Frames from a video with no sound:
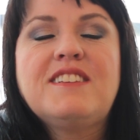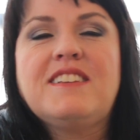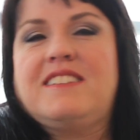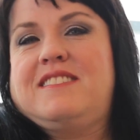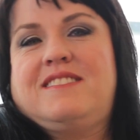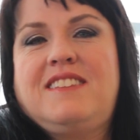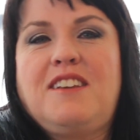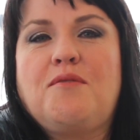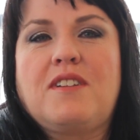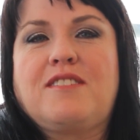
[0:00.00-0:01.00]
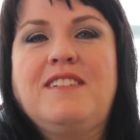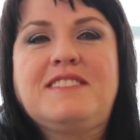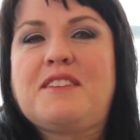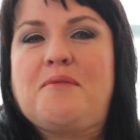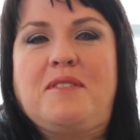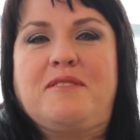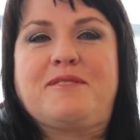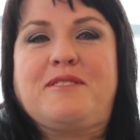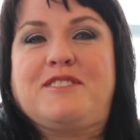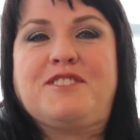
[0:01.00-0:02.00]
And they didn't want to go, the thing they wanted to
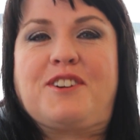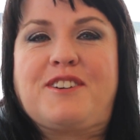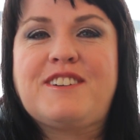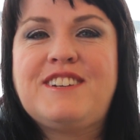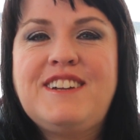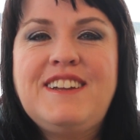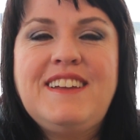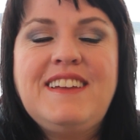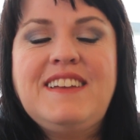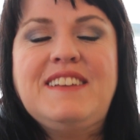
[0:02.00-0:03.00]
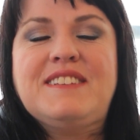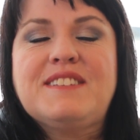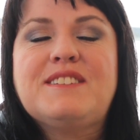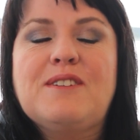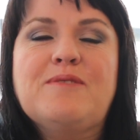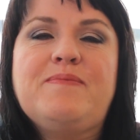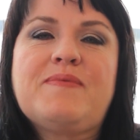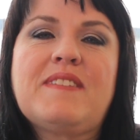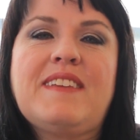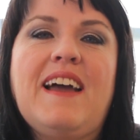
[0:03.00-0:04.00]
do was go to church. So,
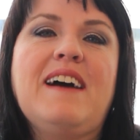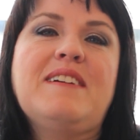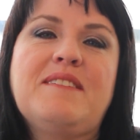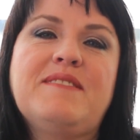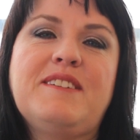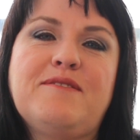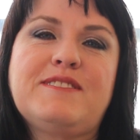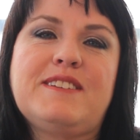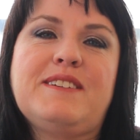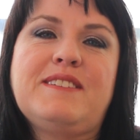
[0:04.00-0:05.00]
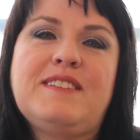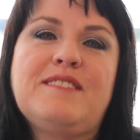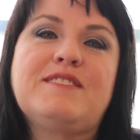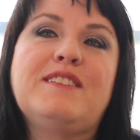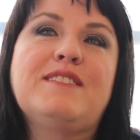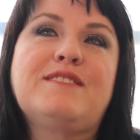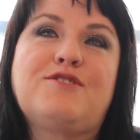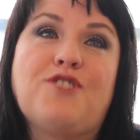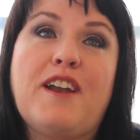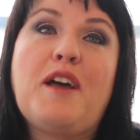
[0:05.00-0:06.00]
yeah, it was a
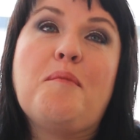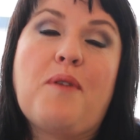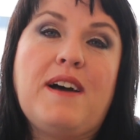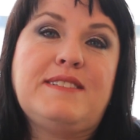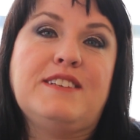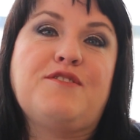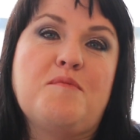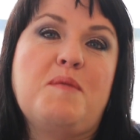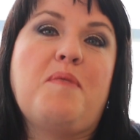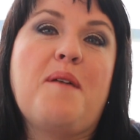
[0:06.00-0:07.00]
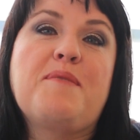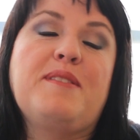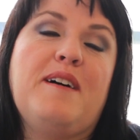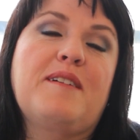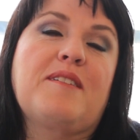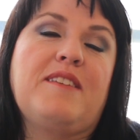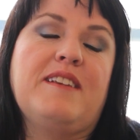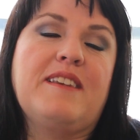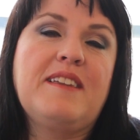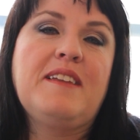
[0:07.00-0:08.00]
drawn-out process for me, probably longer
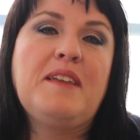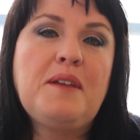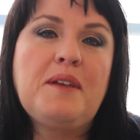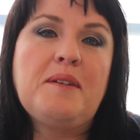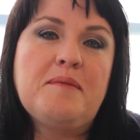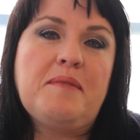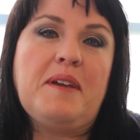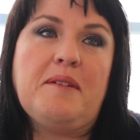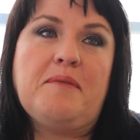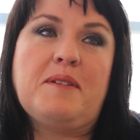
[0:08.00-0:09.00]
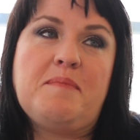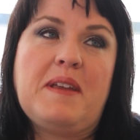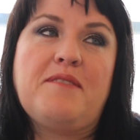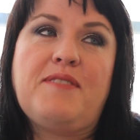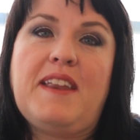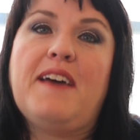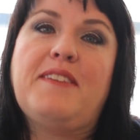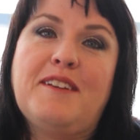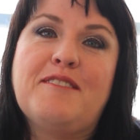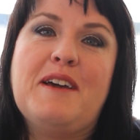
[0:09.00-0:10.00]
than it would have been if we'd had
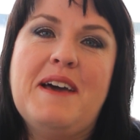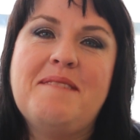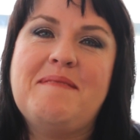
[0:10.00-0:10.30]
the internet.